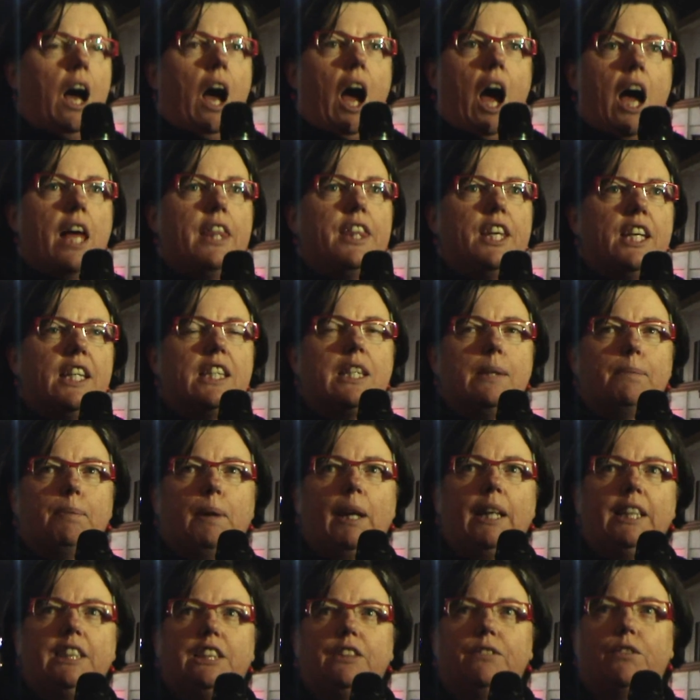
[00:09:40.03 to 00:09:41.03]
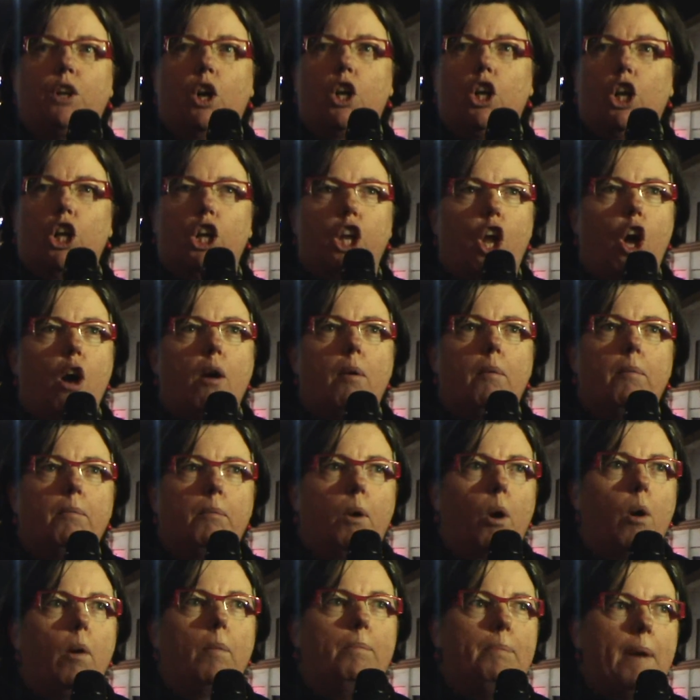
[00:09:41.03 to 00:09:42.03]
I think the police have got a lot
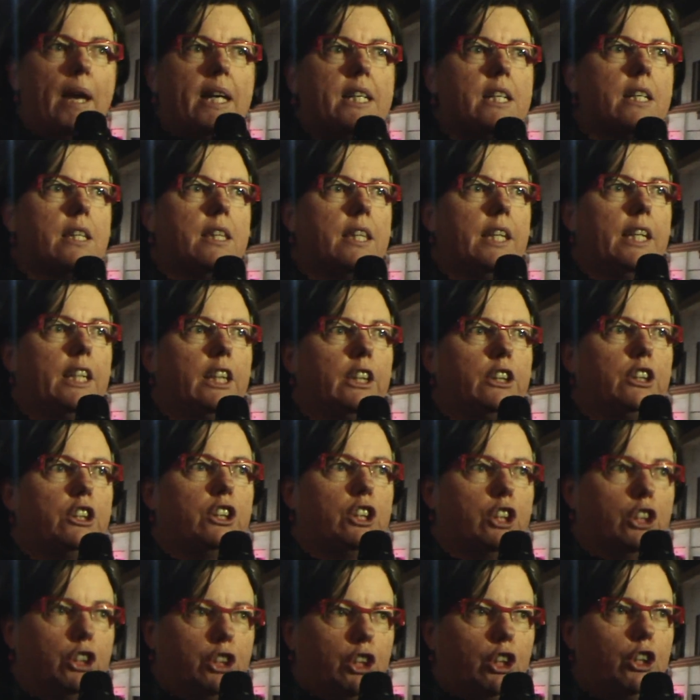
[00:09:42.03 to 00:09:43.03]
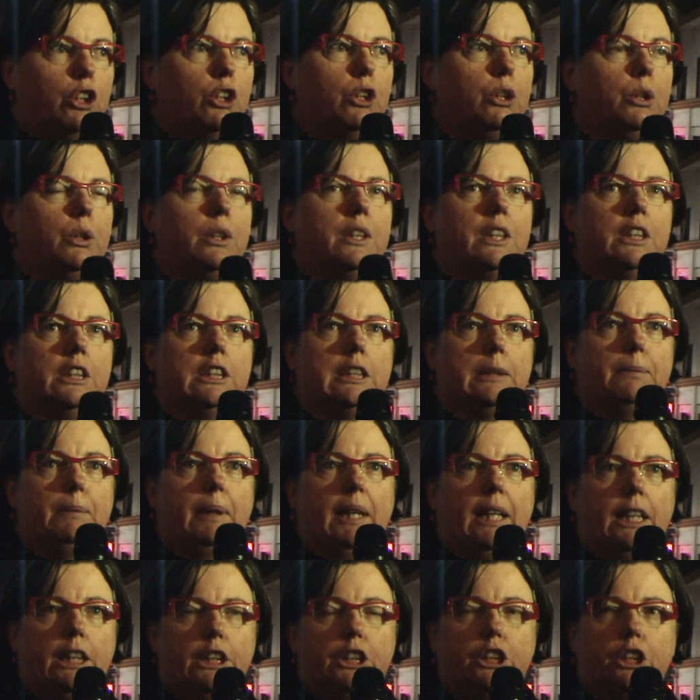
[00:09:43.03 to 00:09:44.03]
more better things to do than to
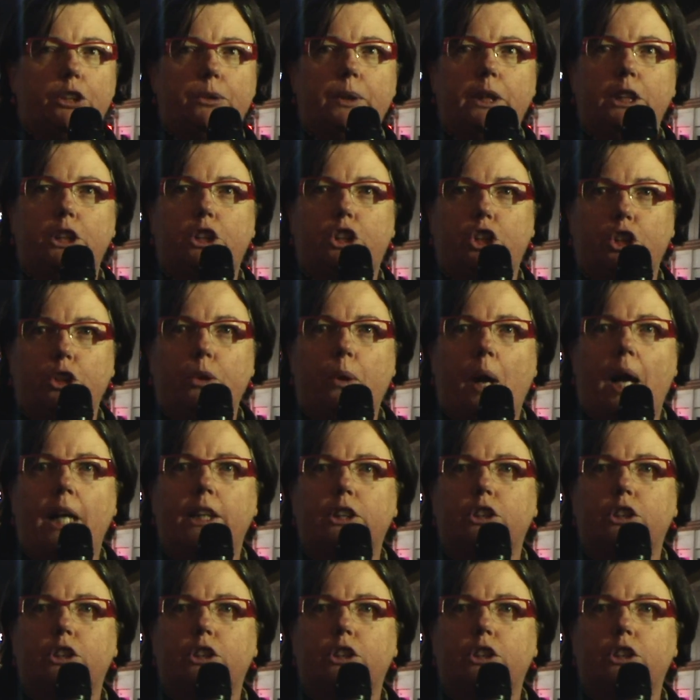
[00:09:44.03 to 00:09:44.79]
be issuing $240